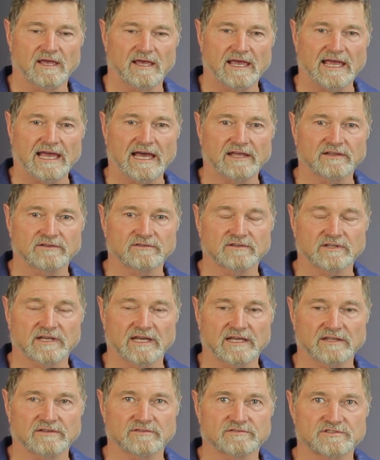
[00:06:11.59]

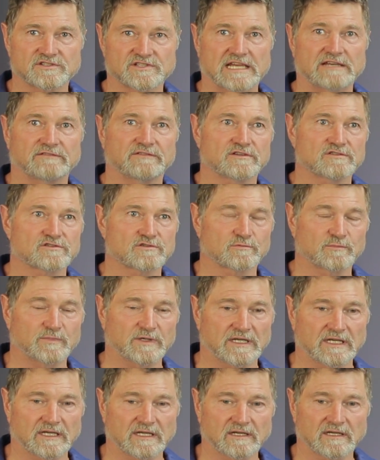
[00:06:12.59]
and savings are
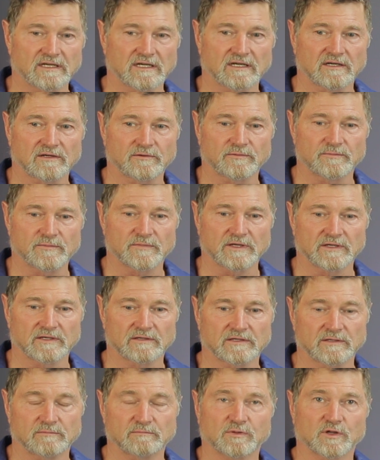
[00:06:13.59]
being
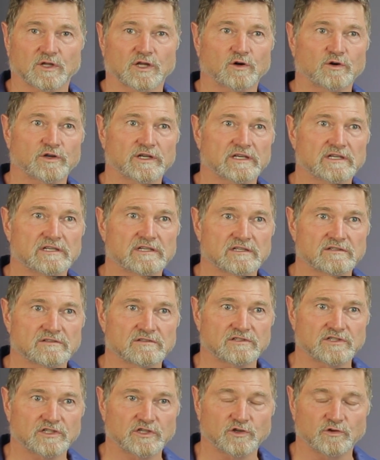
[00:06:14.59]
imploded
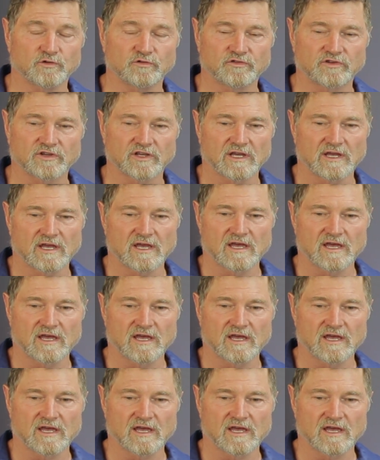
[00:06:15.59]
and used.